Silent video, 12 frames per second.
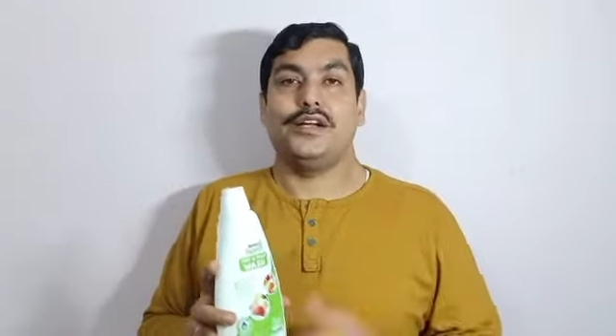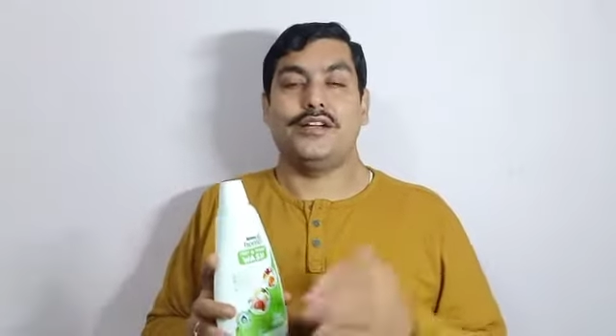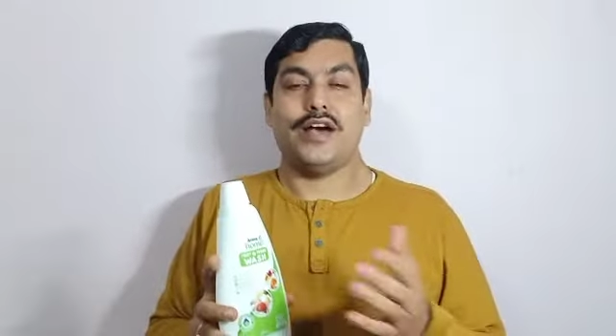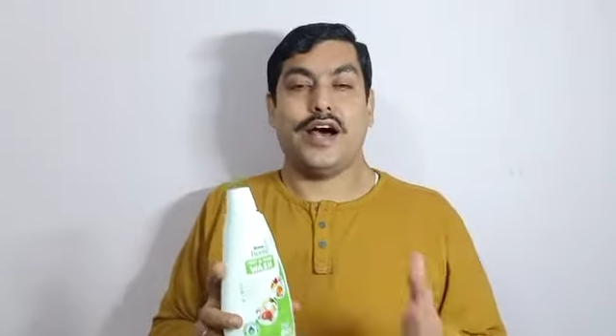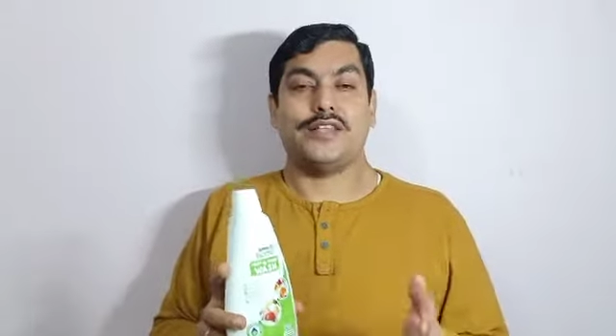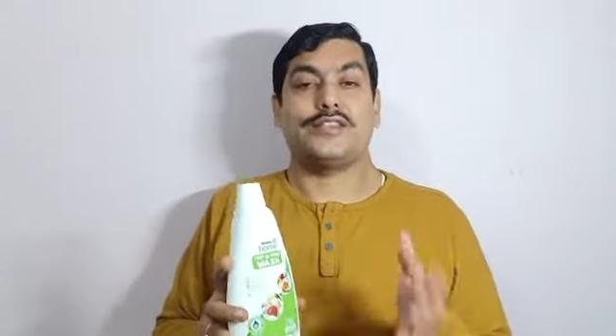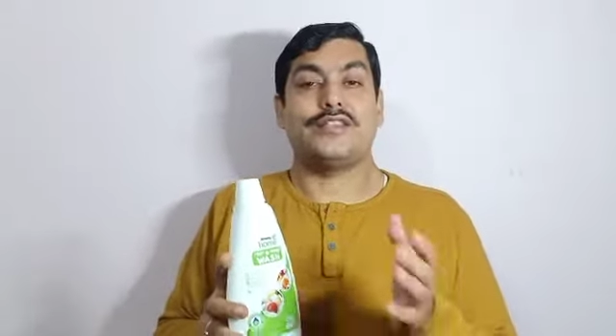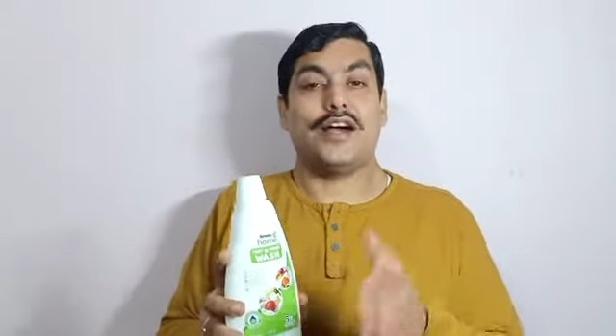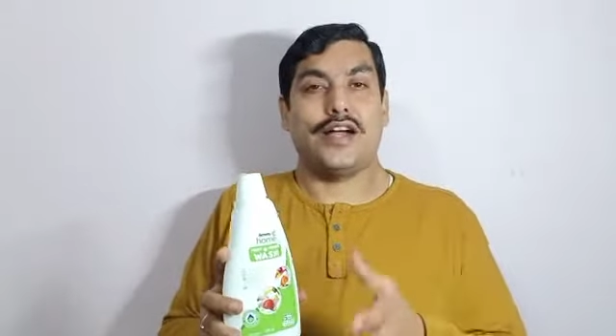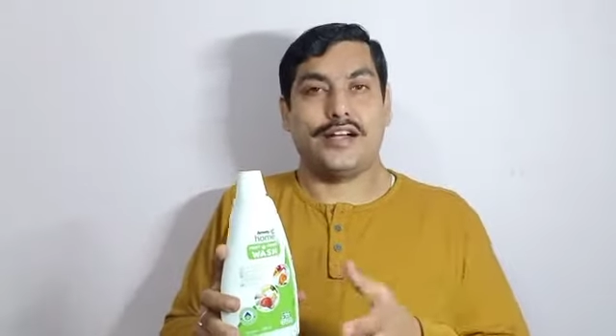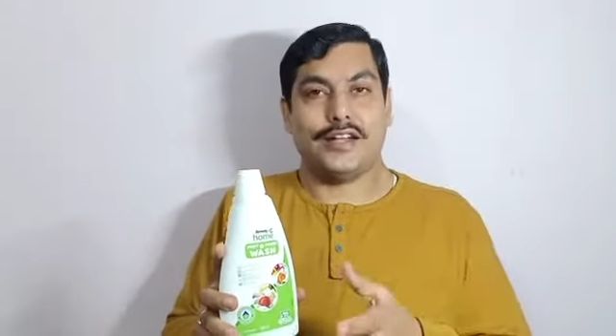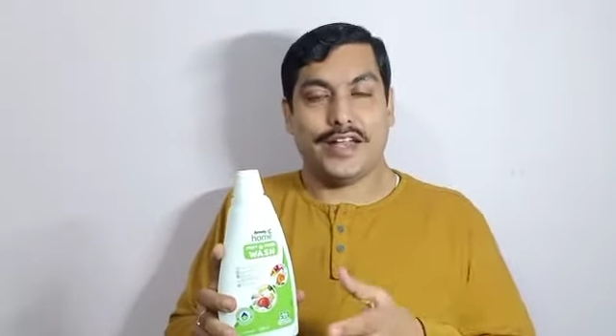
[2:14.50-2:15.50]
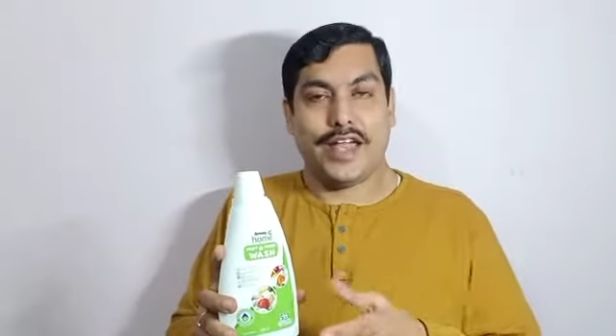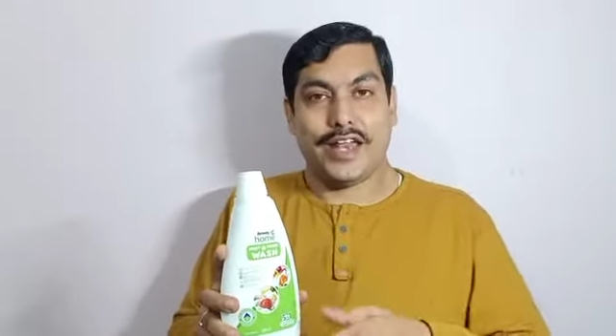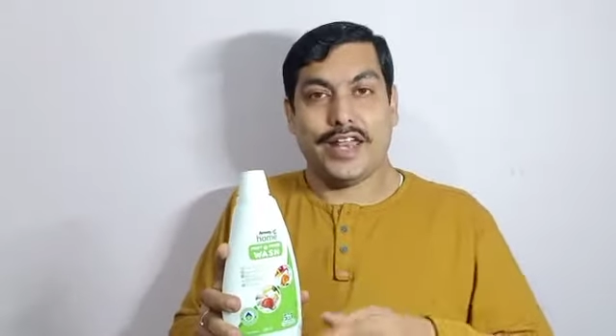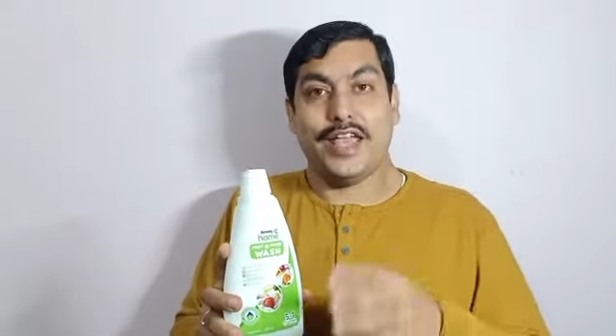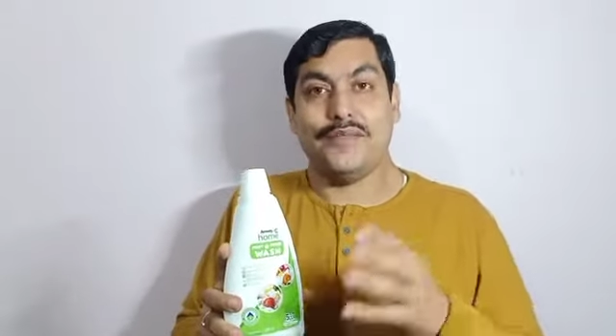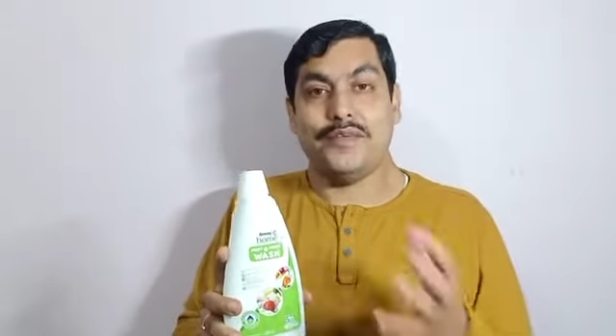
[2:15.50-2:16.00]
dust, dirt
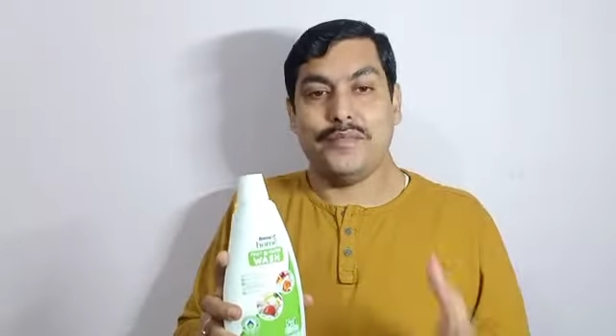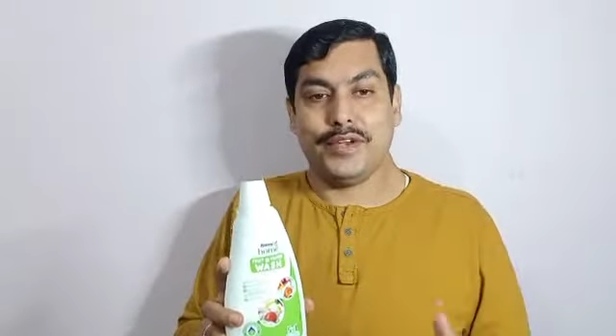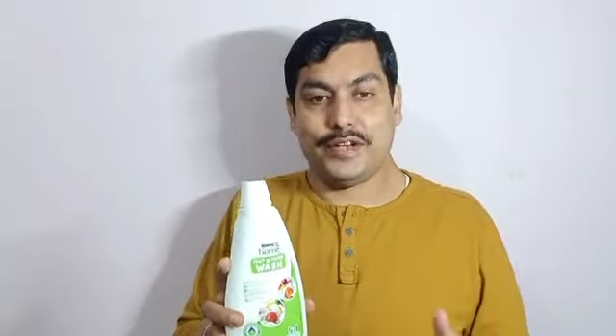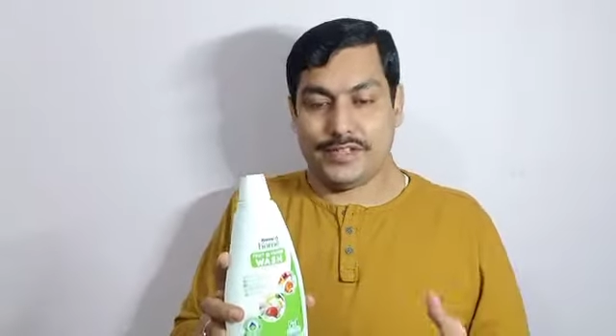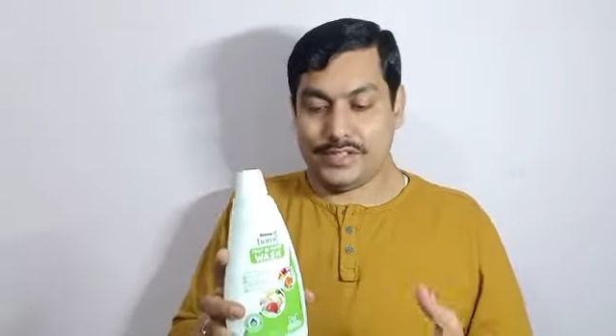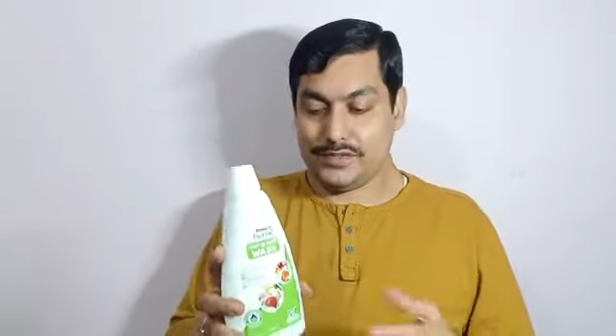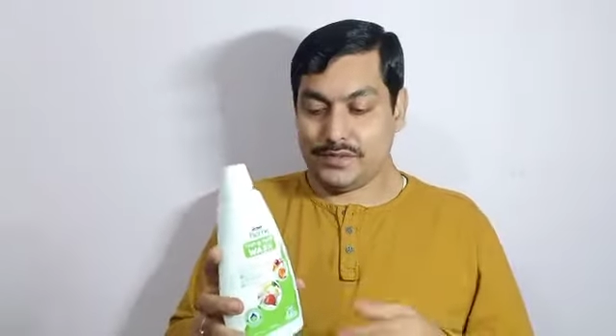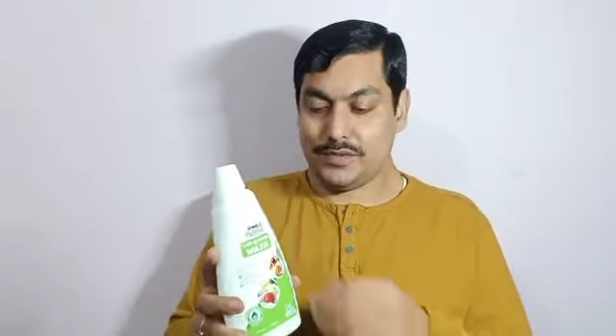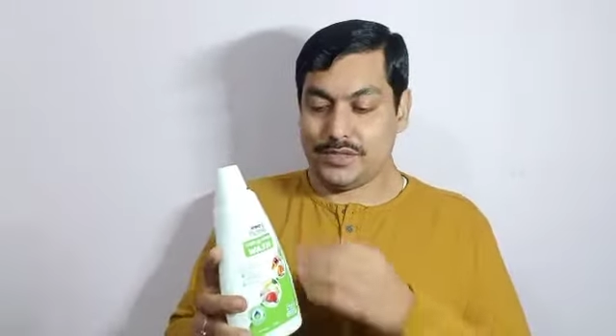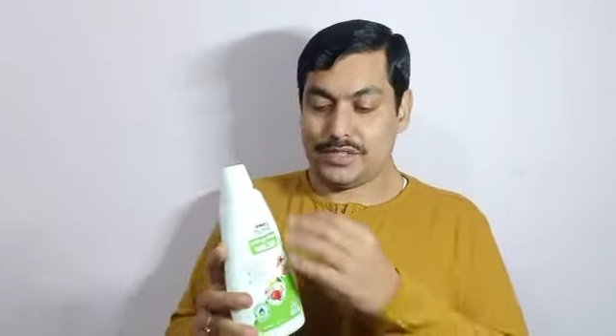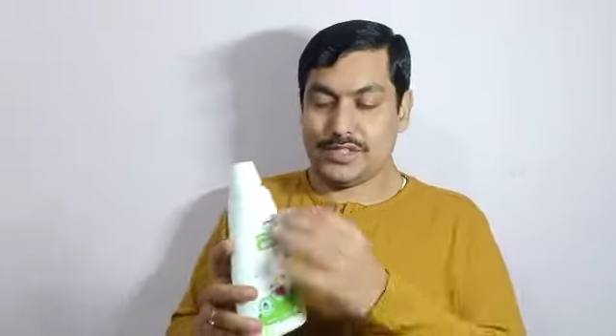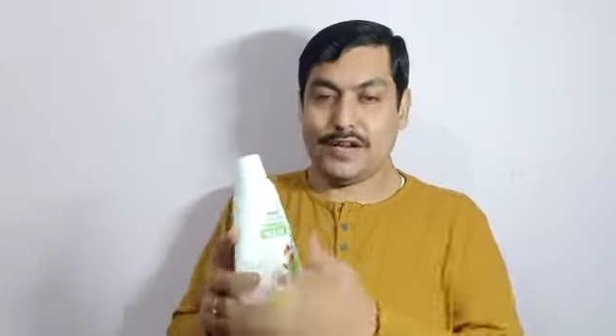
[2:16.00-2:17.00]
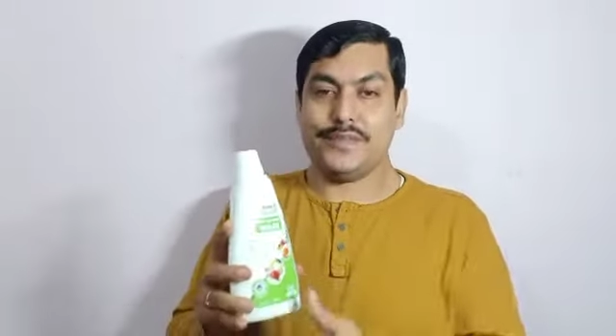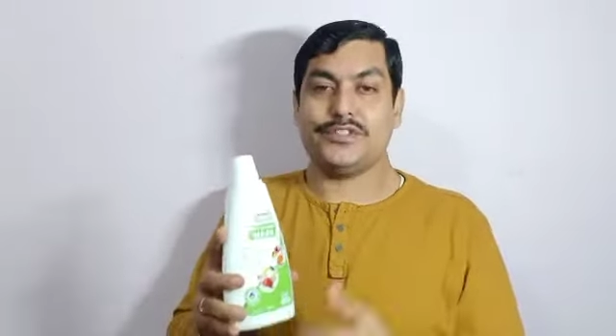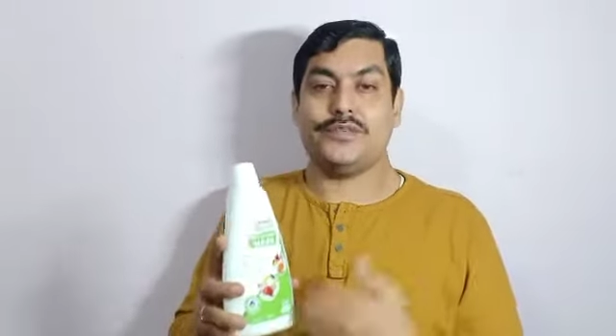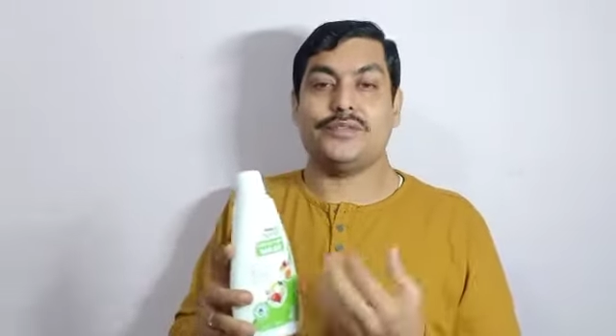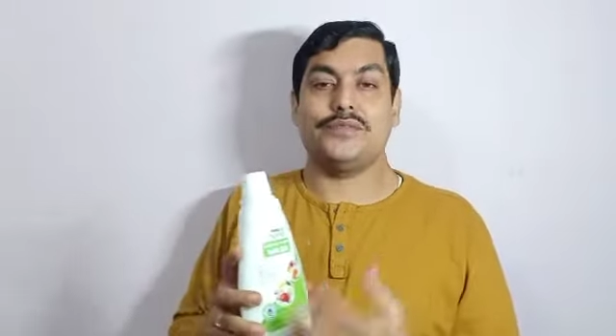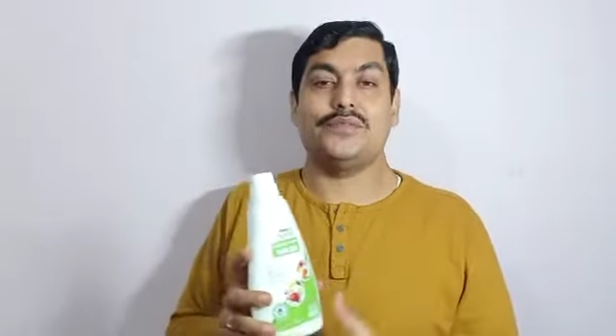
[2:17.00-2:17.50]
and heavy metals from the surface
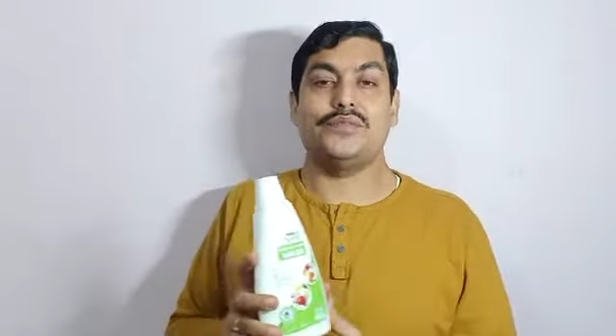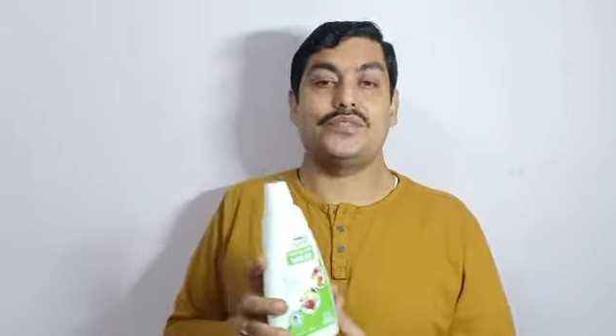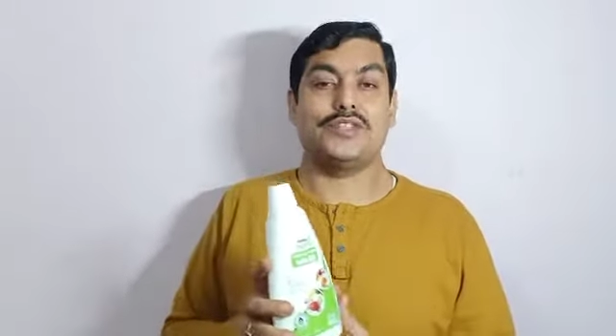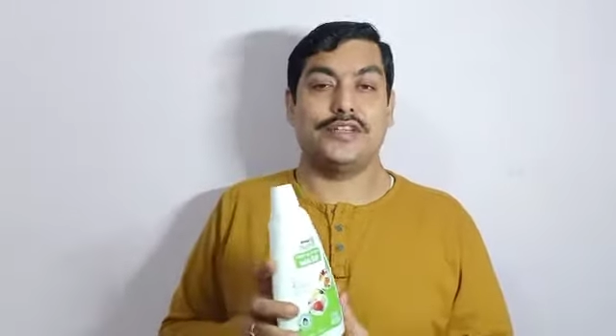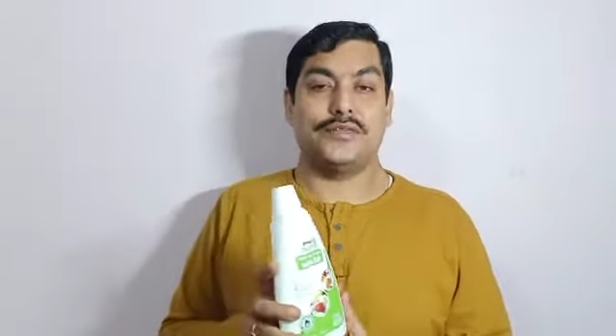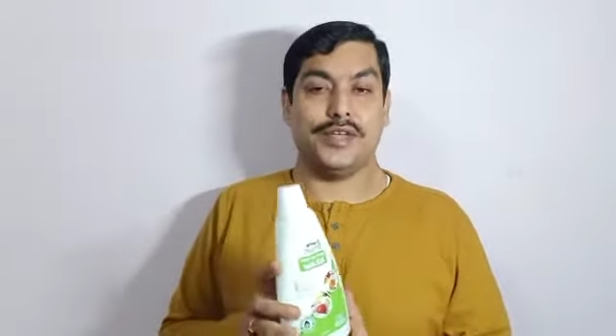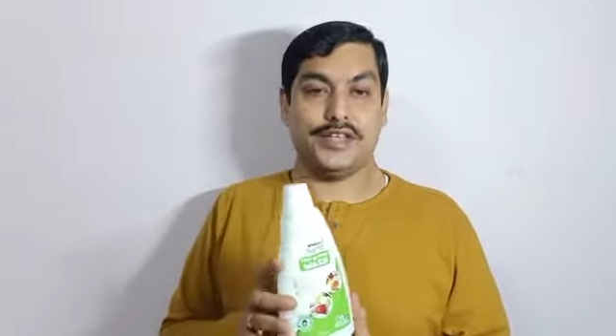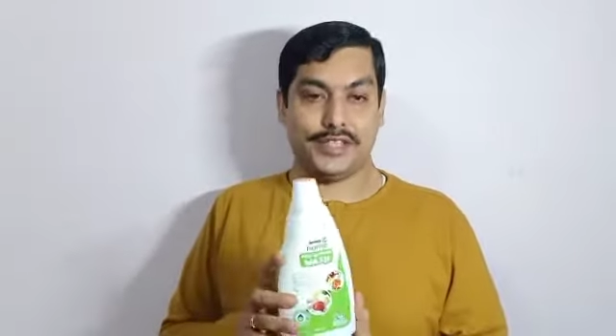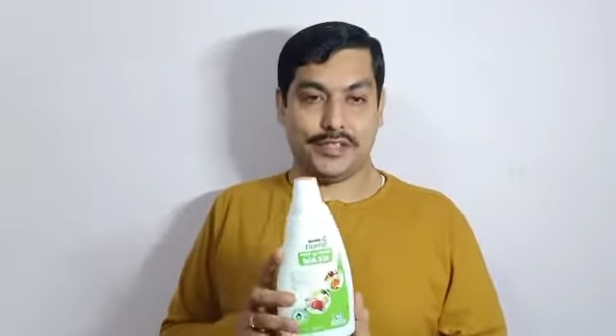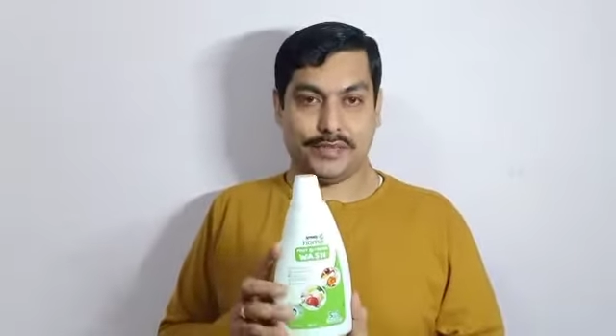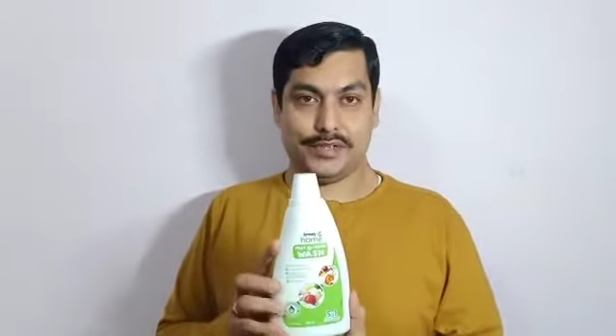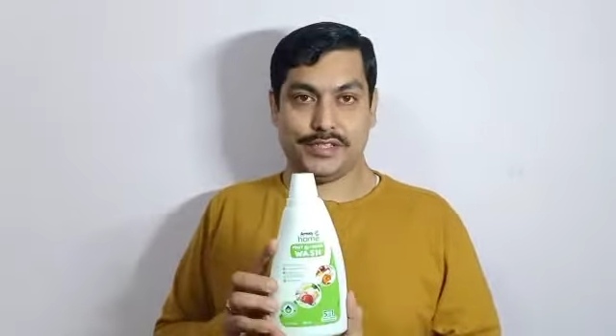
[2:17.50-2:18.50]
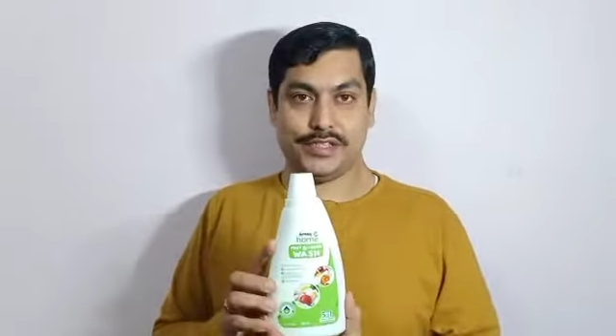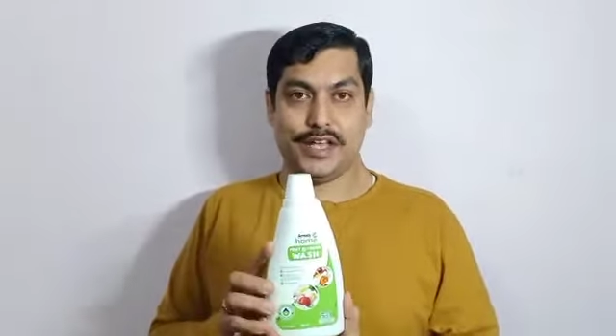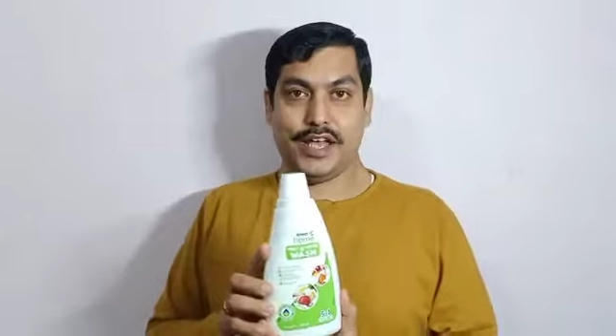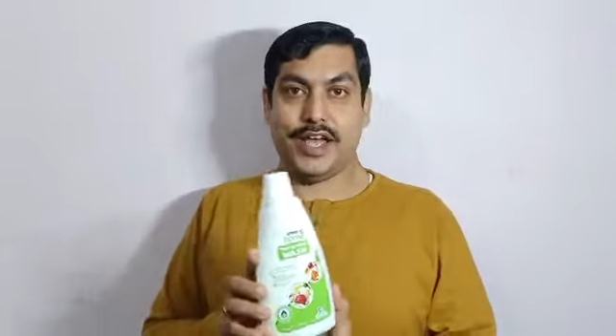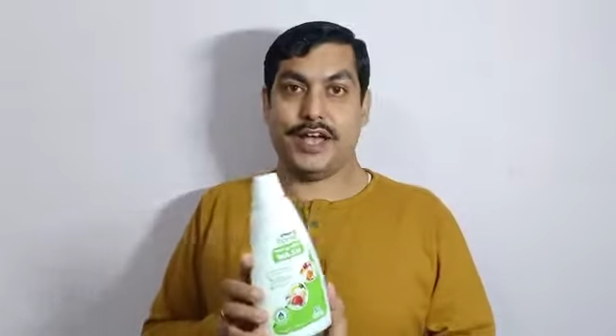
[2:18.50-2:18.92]
of the fruits and vegetables